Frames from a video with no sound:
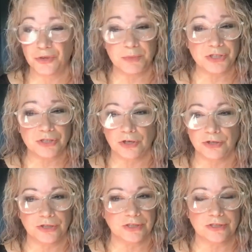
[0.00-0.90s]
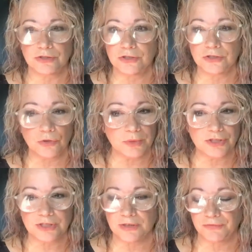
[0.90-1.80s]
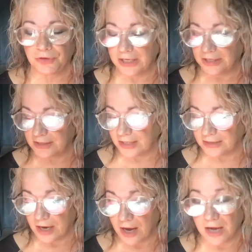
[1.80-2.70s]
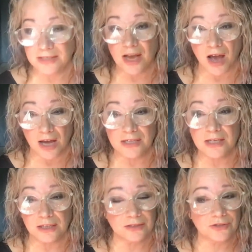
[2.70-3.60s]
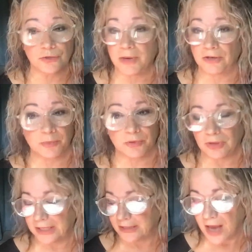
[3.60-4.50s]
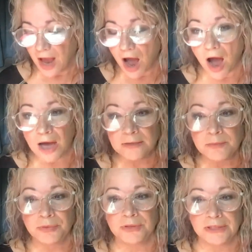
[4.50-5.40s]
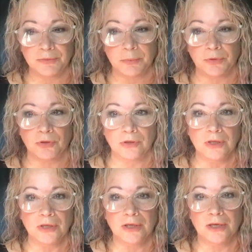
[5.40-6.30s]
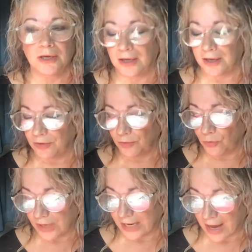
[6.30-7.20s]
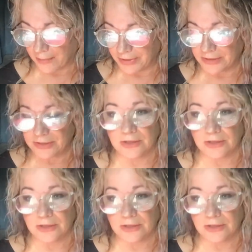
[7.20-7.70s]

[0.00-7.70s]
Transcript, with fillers: much darkness. There's so much suffering. It's it's it's unsurmountable. Like it's unbelievable uh, what happens